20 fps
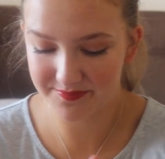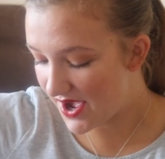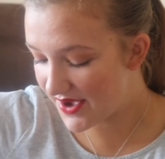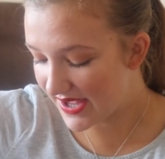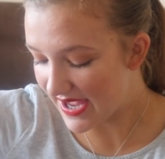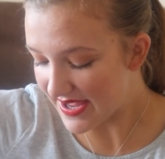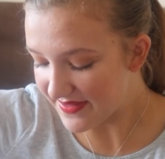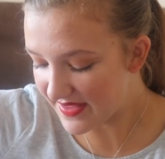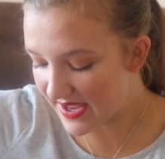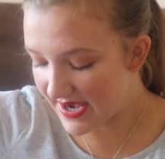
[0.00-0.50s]

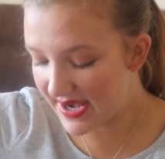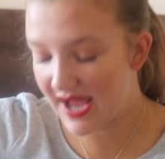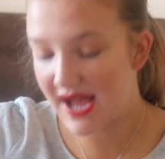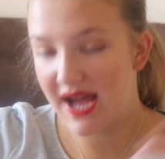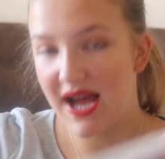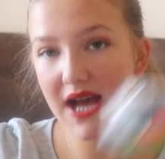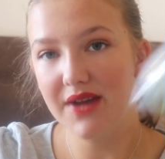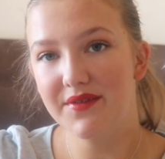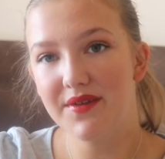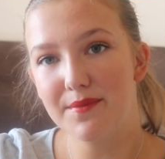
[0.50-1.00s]
Okay, then I
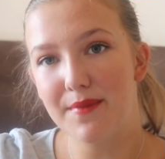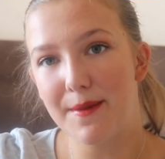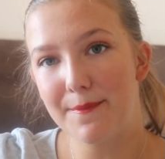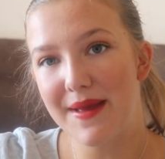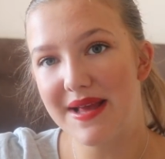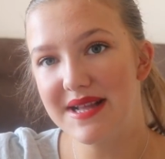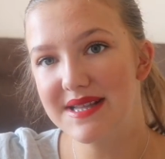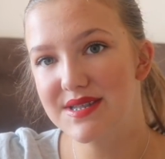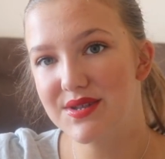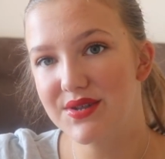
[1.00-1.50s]
have my
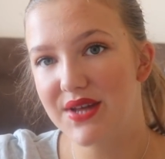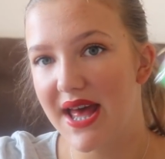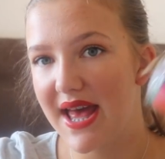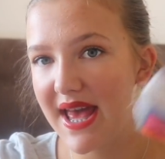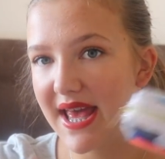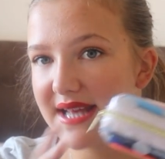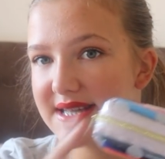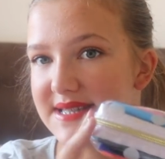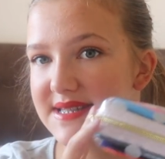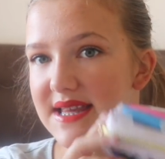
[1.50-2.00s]
pencil
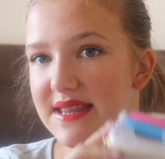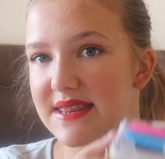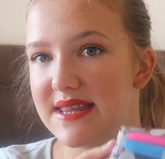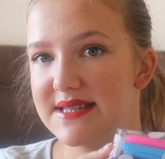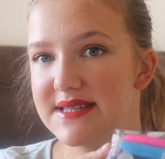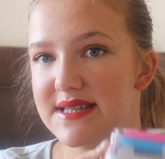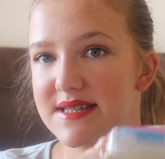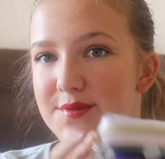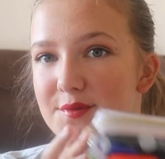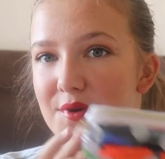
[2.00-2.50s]
case.
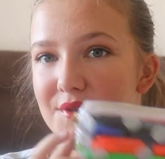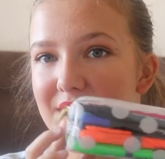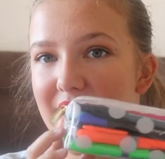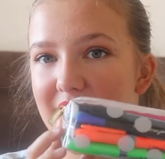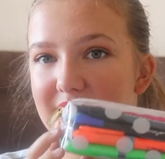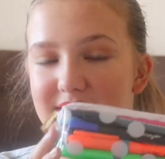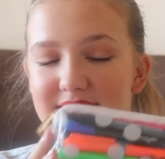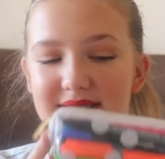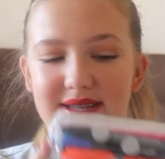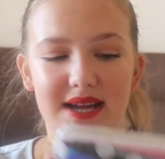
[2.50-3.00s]
This is the one that
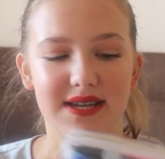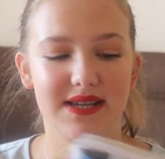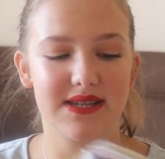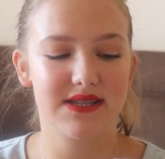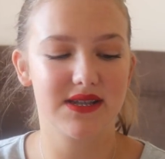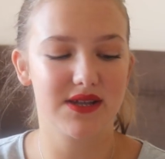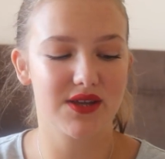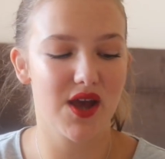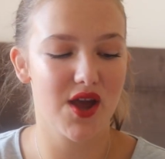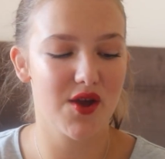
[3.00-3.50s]
I decided
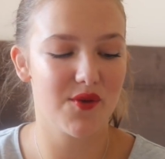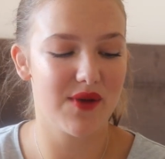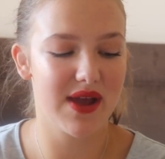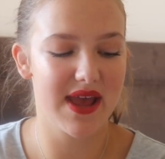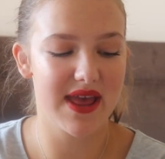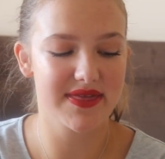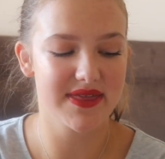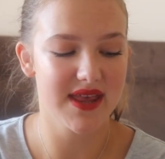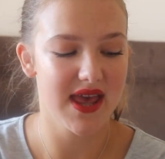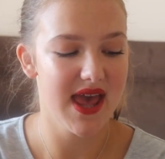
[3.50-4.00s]
to go
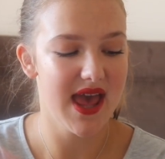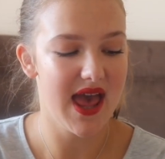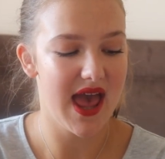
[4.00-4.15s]
with.